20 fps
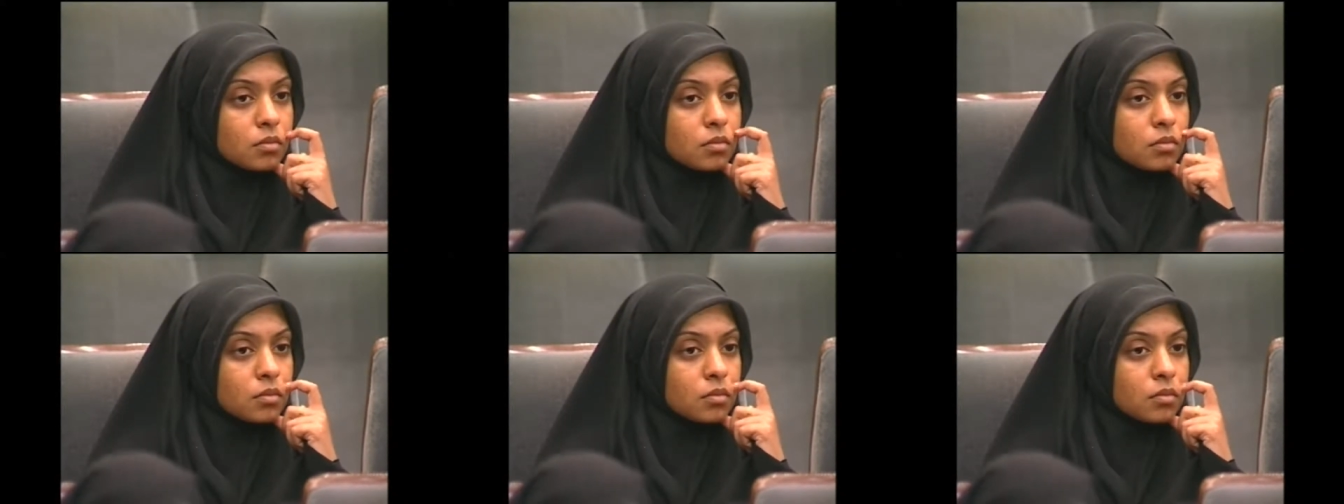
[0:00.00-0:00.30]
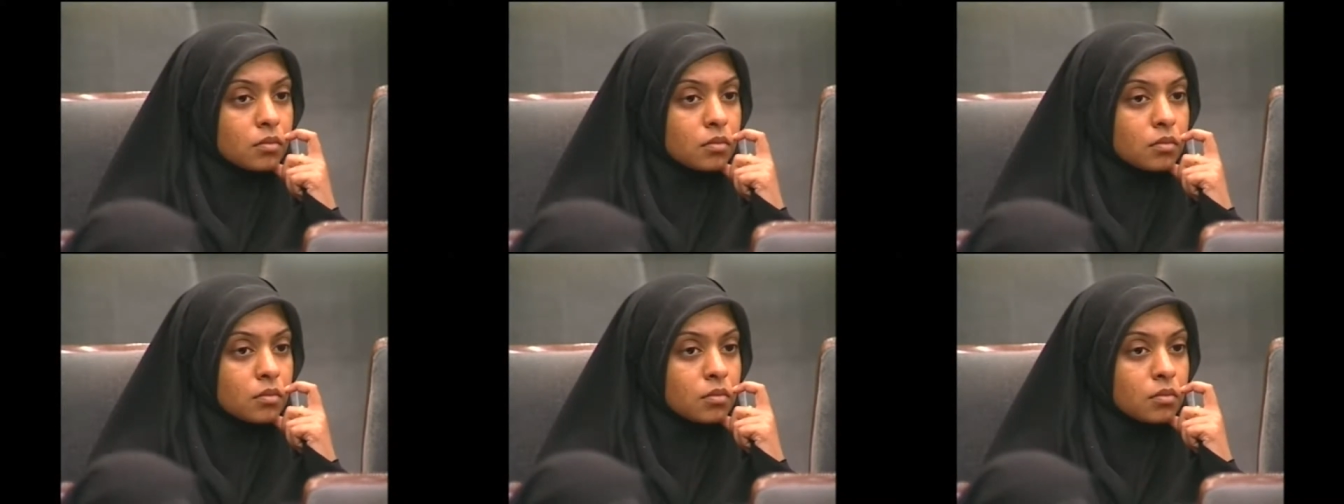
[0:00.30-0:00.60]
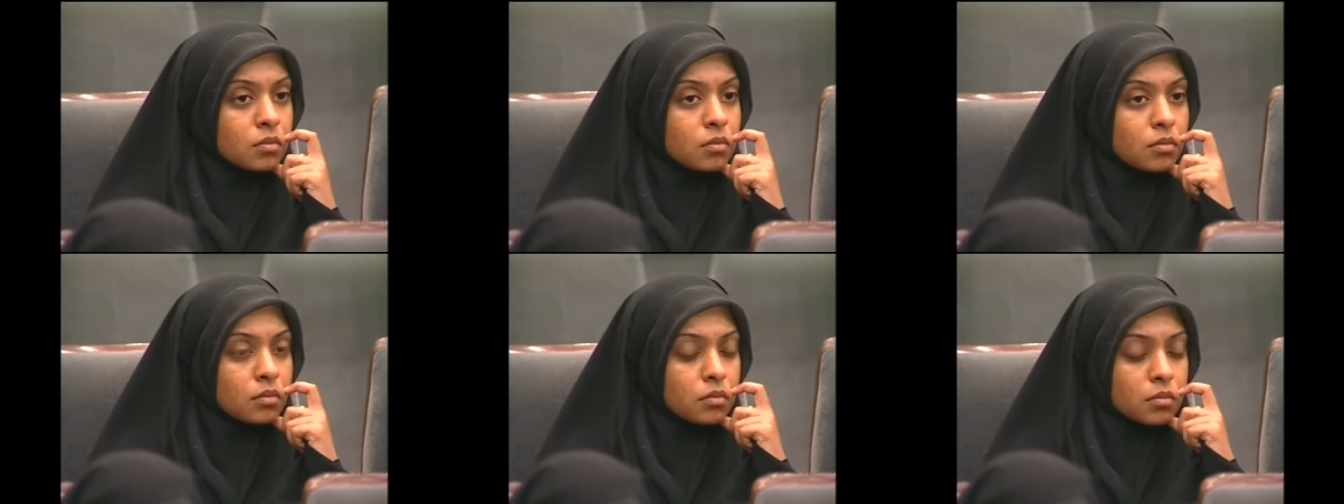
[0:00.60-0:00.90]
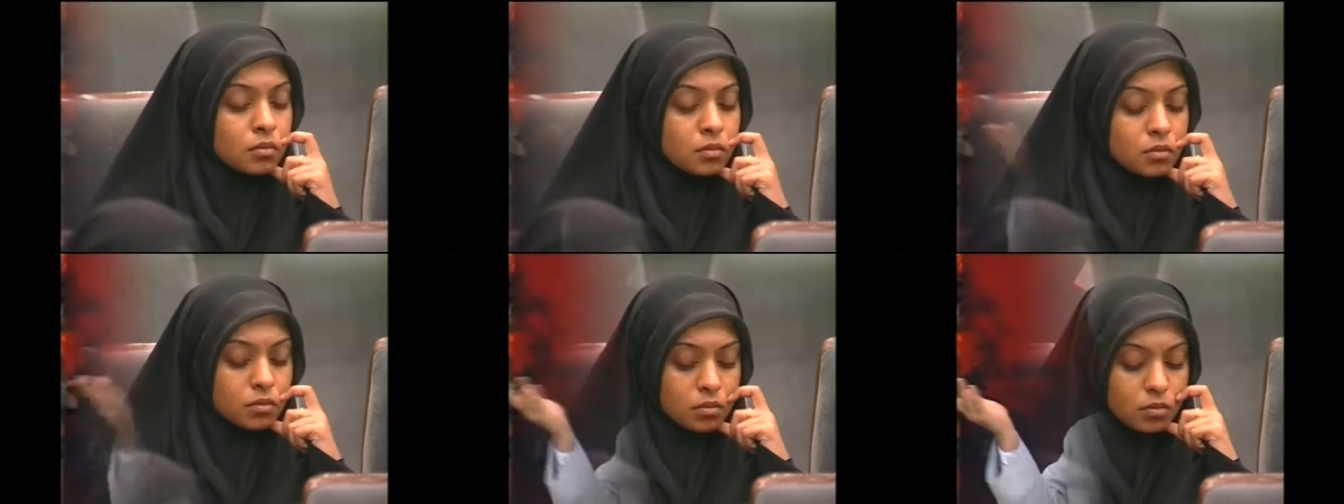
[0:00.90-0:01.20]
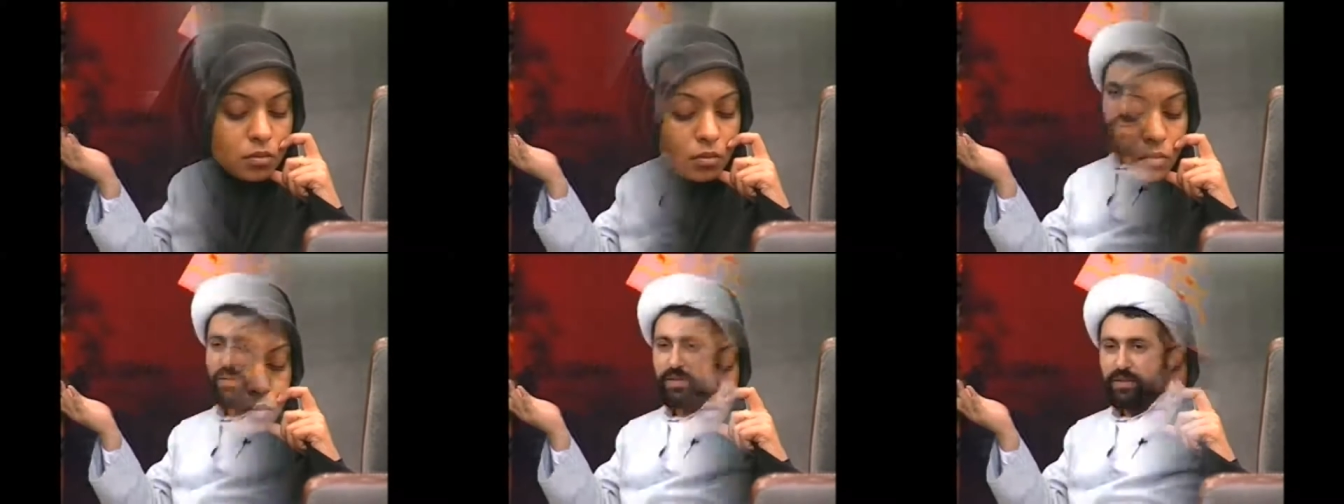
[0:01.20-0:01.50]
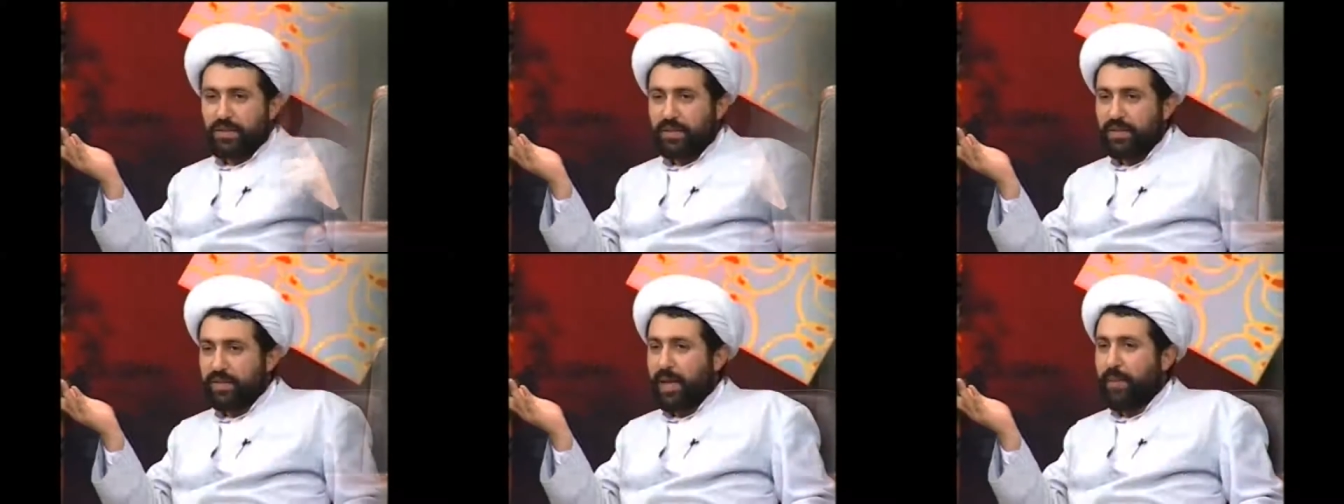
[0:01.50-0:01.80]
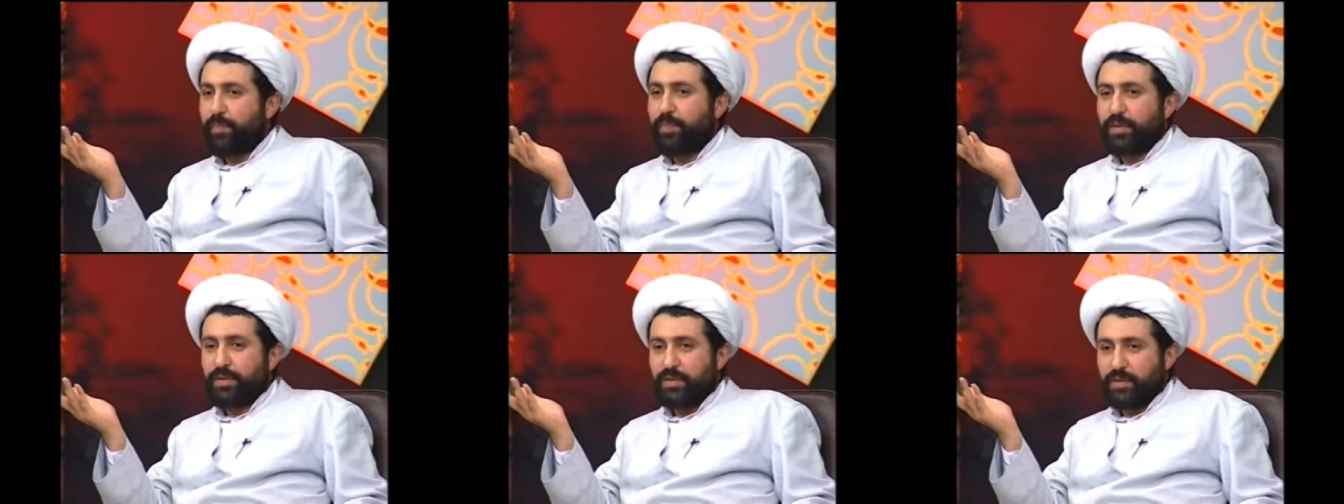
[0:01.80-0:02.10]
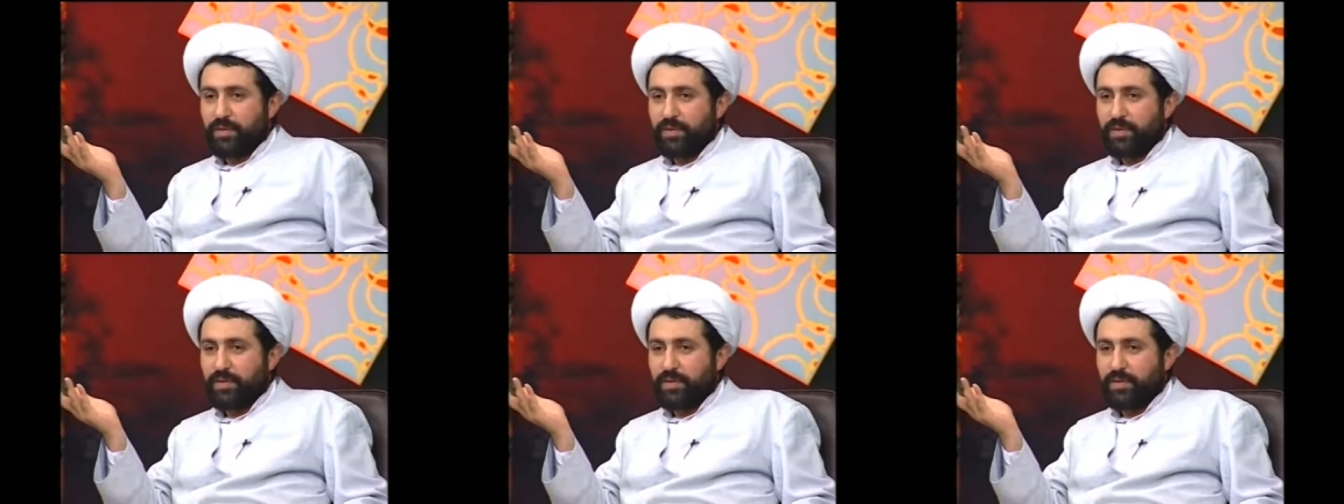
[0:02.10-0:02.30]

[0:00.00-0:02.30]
about Jesus, this happened.